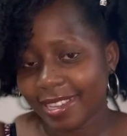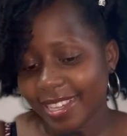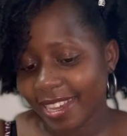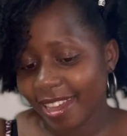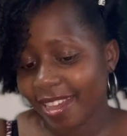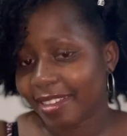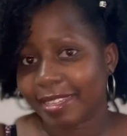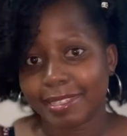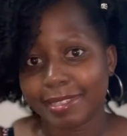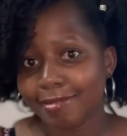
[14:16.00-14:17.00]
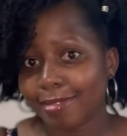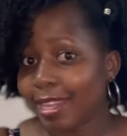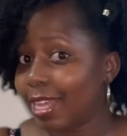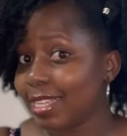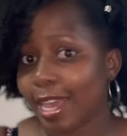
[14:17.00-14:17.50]
Yeah, and
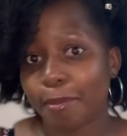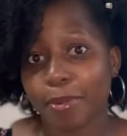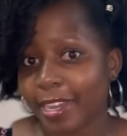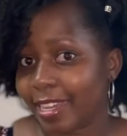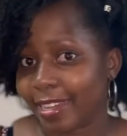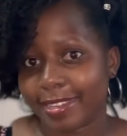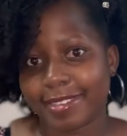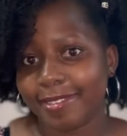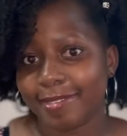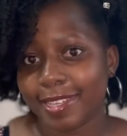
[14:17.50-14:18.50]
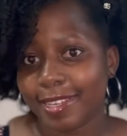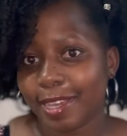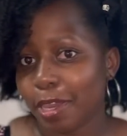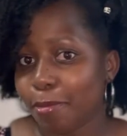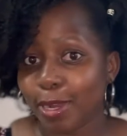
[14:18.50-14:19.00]
that's hair breaking.
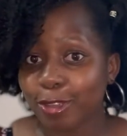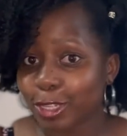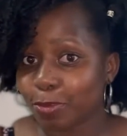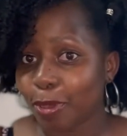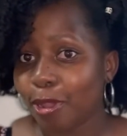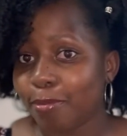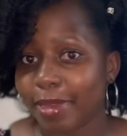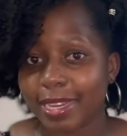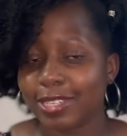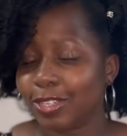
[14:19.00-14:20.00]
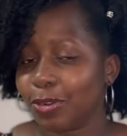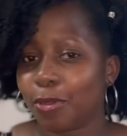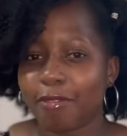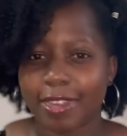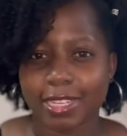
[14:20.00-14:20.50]
It may look small, but
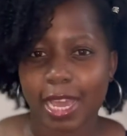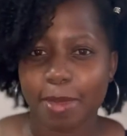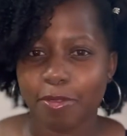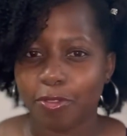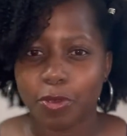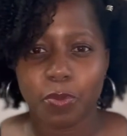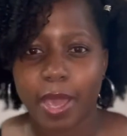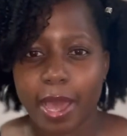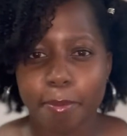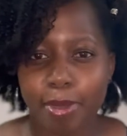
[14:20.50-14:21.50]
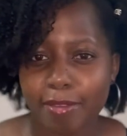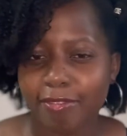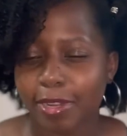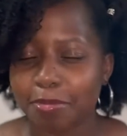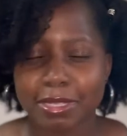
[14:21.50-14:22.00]
over time, if you wear a puff,
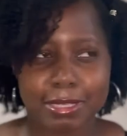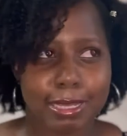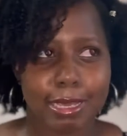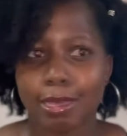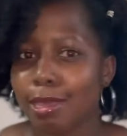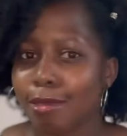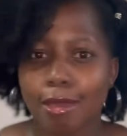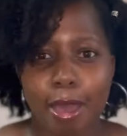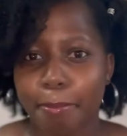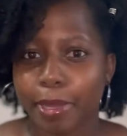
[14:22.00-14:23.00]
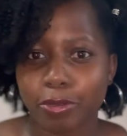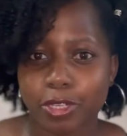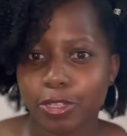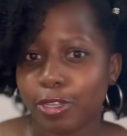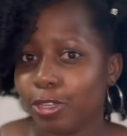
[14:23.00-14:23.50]
let me say about
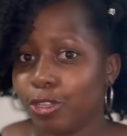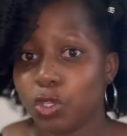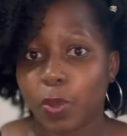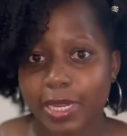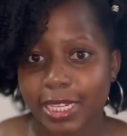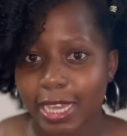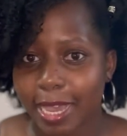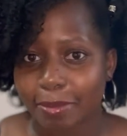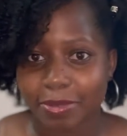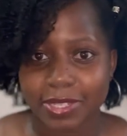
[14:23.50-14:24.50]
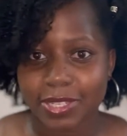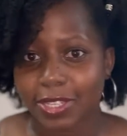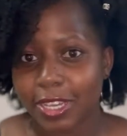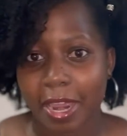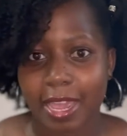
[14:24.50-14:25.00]
20 times
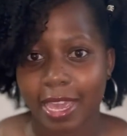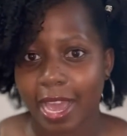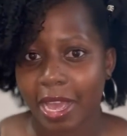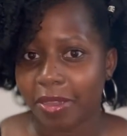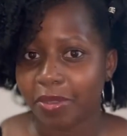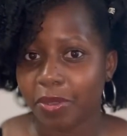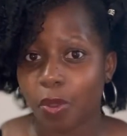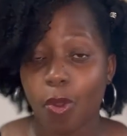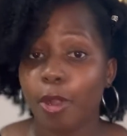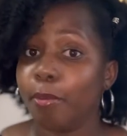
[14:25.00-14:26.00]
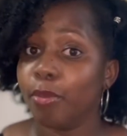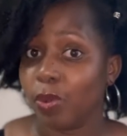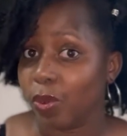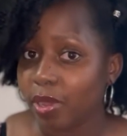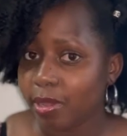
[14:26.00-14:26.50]
in a year or
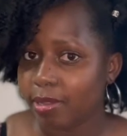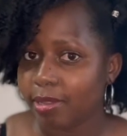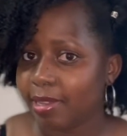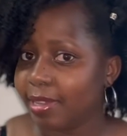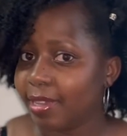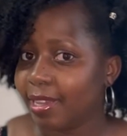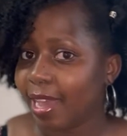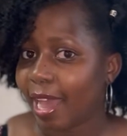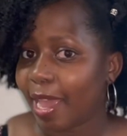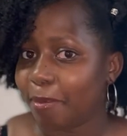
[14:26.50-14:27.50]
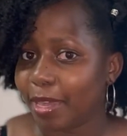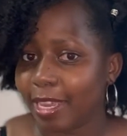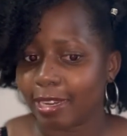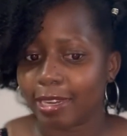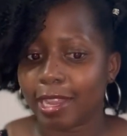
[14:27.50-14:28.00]
more, I
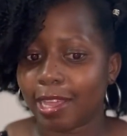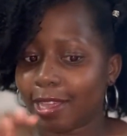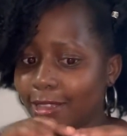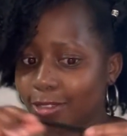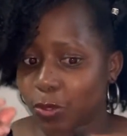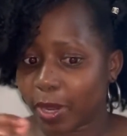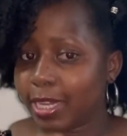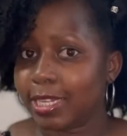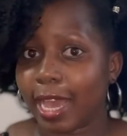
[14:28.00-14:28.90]
mean 20